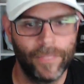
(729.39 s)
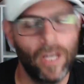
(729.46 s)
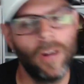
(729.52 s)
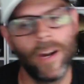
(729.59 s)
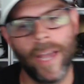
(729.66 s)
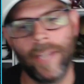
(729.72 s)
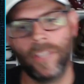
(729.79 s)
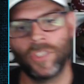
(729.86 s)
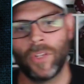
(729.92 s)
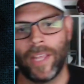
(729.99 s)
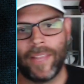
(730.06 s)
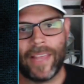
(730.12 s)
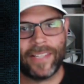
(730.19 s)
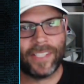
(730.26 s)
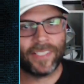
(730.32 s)
All right, so
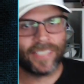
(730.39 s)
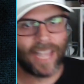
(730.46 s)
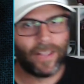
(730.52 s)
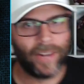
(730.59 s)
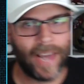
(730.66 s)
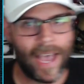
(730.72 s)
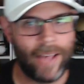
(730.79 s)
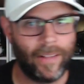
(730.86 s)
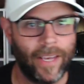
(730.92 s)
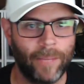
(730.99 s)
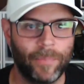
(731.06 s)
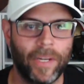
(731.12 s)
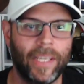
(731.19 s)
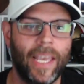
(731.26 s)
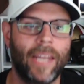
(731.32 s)
that, that's a solid
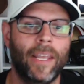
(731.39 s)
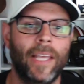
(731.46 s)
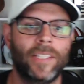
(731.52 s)
highlight, but again,